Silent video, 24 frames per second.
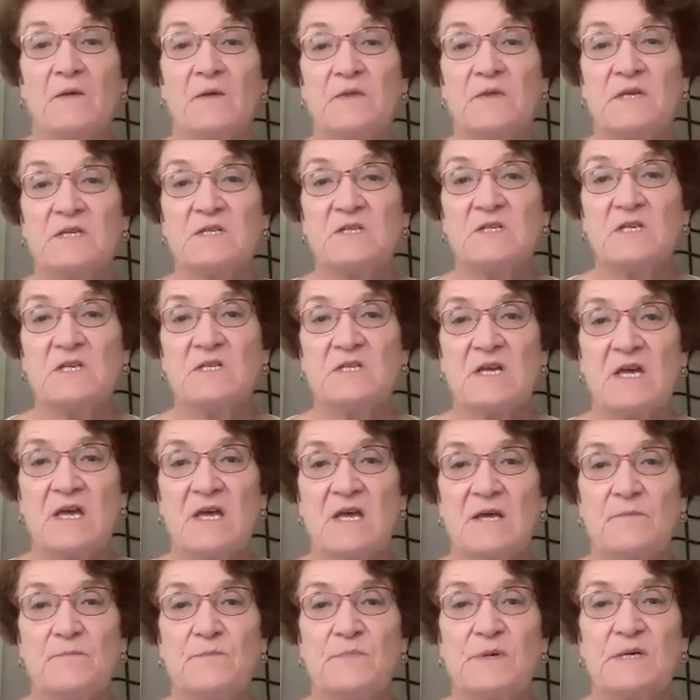this is
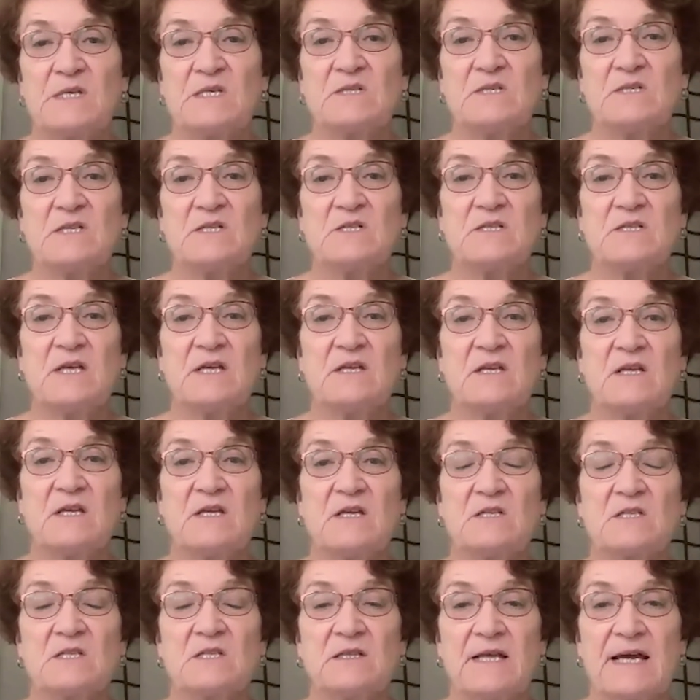a business that
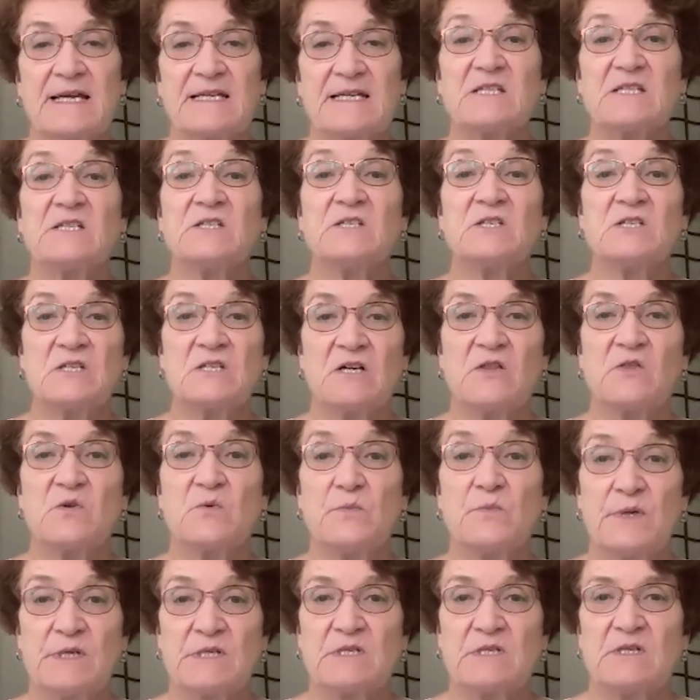is licensed to other
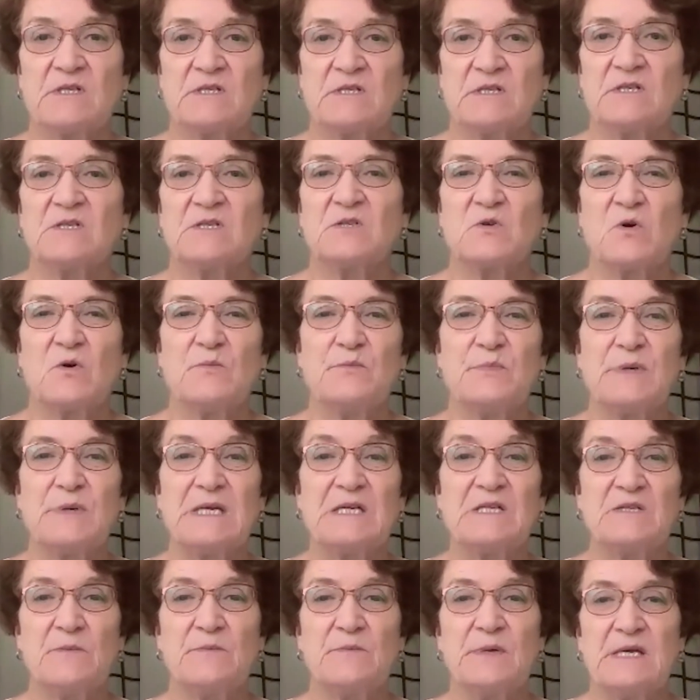businesses, so a
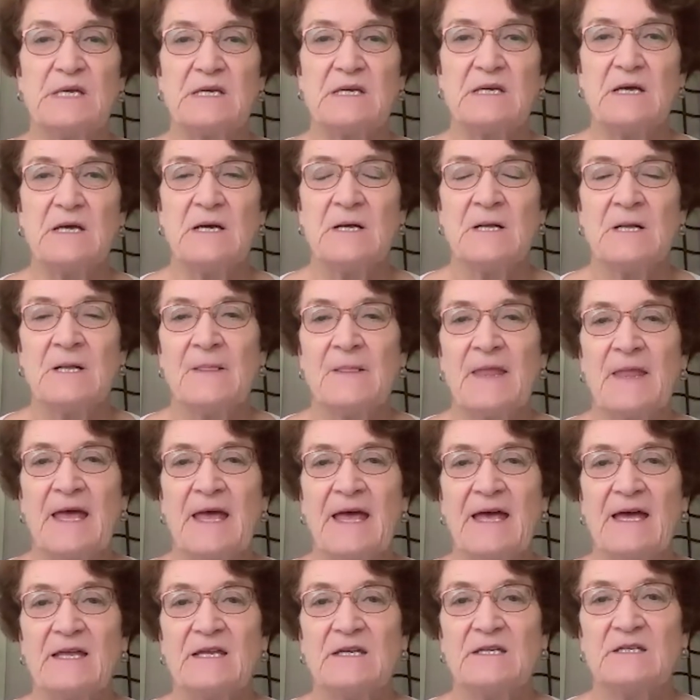B2B,
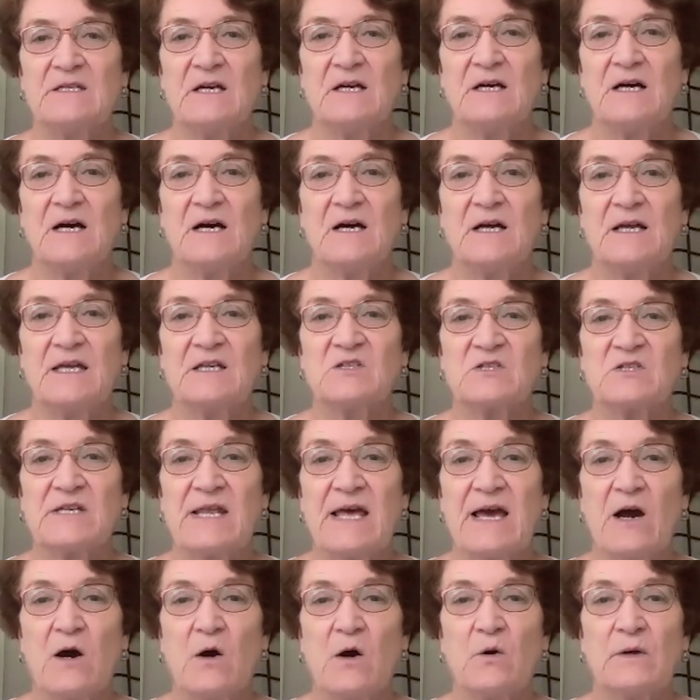and it's
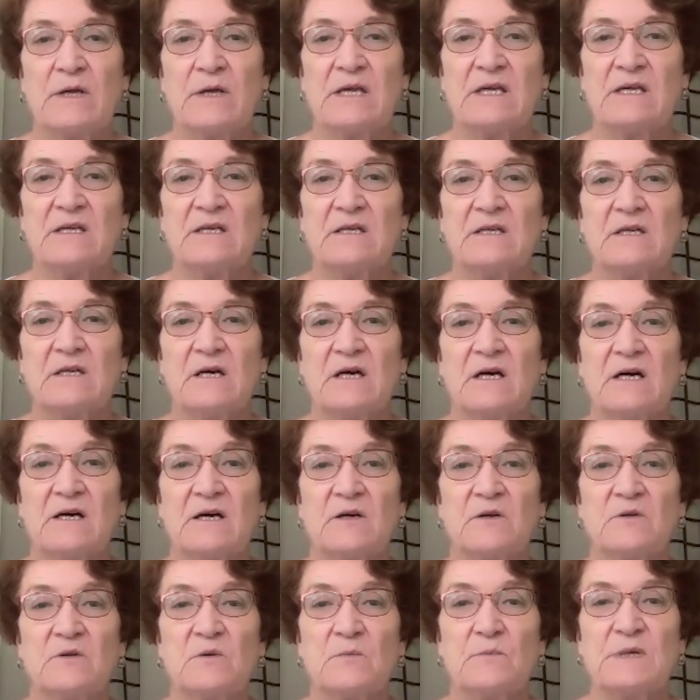now
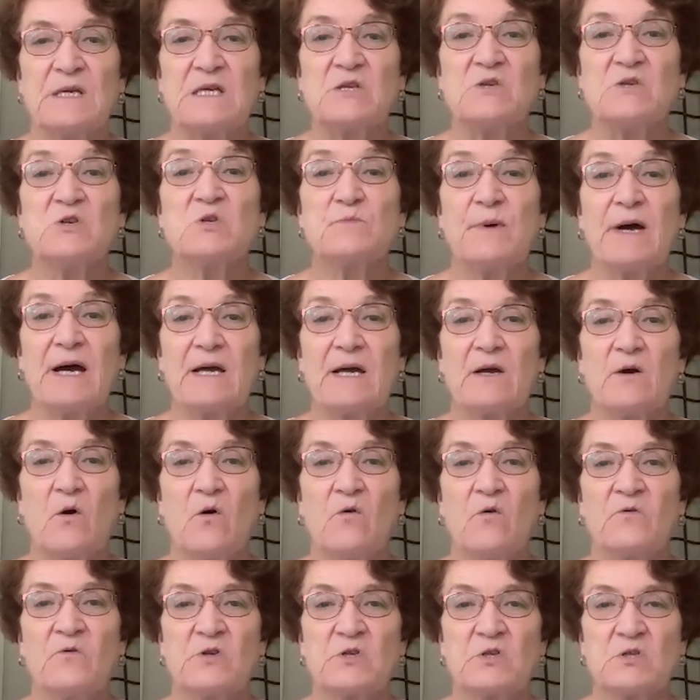being used by
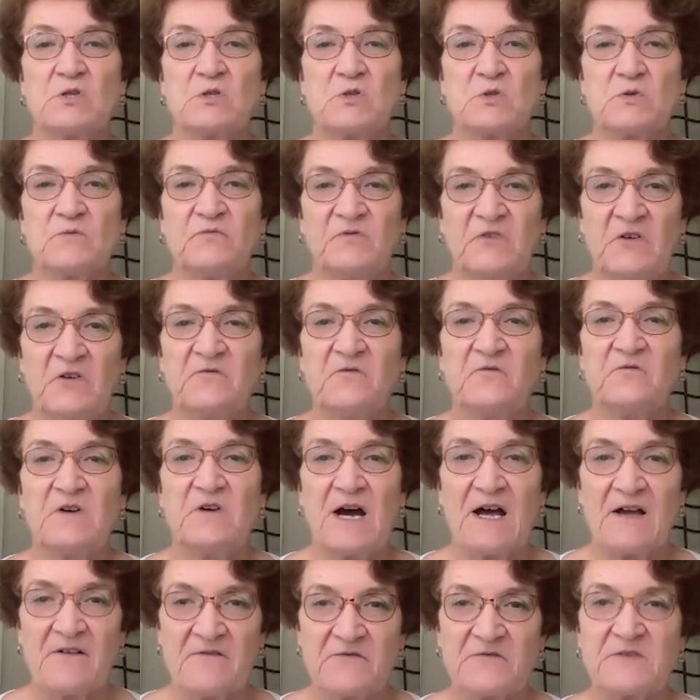over
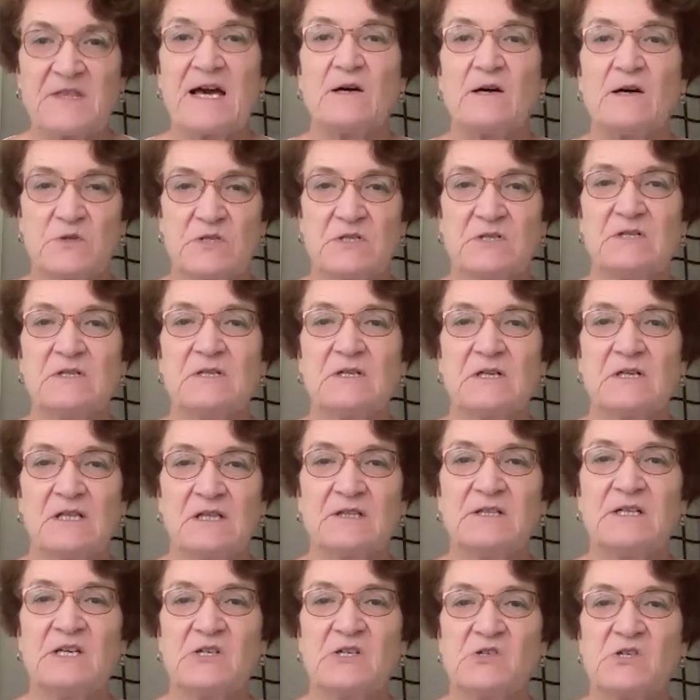5,000
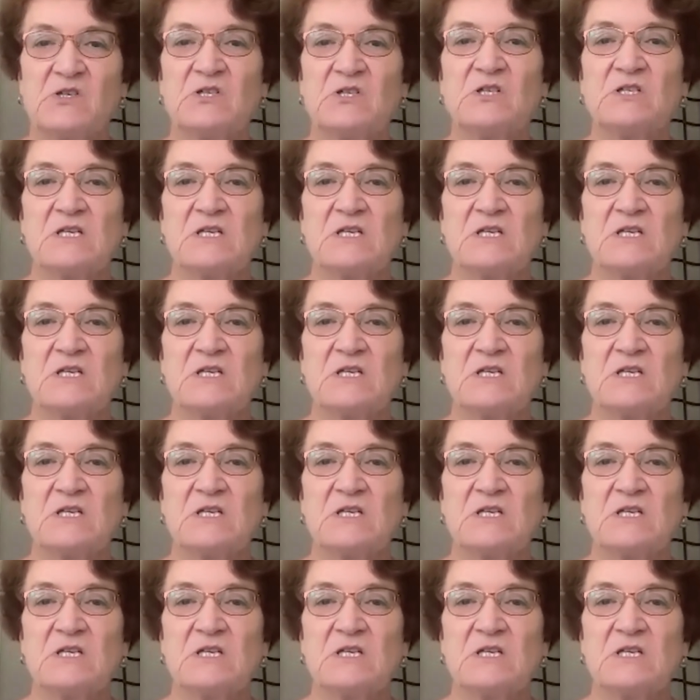clinicians